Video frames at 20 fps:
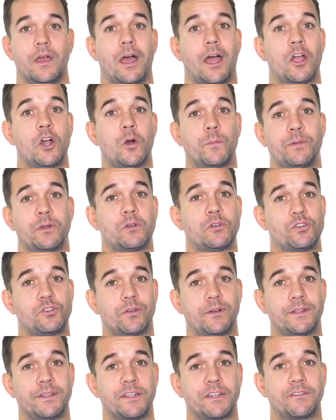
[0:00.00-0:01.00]
I hope you
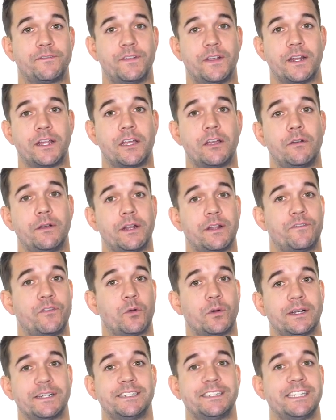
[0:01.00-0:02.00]
enjoyed this video, and if
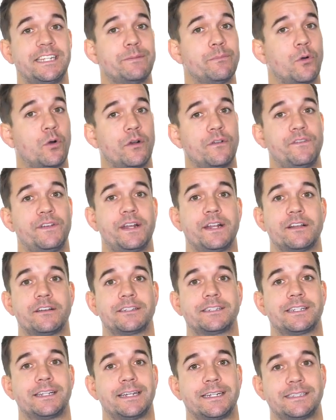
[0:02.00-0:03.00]
you want to see more
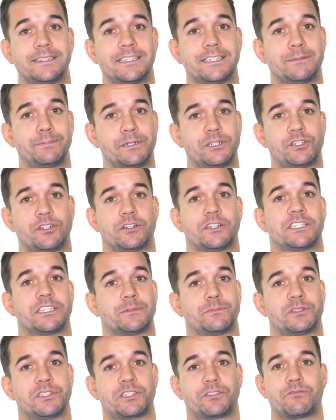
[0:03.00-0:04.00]
videos like this, be sure to
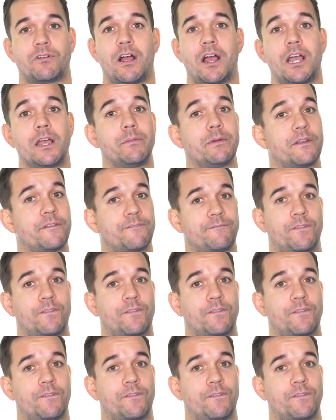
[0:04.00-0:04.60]
subscribe and